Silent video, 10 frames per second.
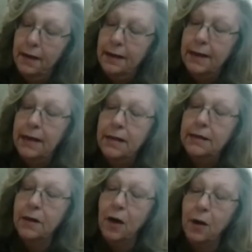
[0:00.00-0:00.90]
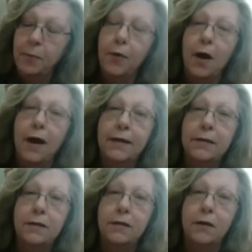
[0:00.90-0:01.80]
These are
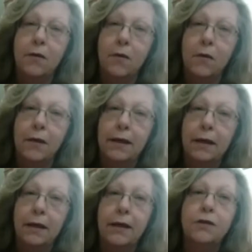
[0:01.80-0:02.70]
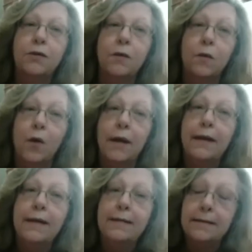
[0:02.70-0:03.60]
priced accordingly to
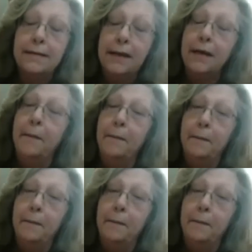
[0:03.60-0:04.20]
what is in them.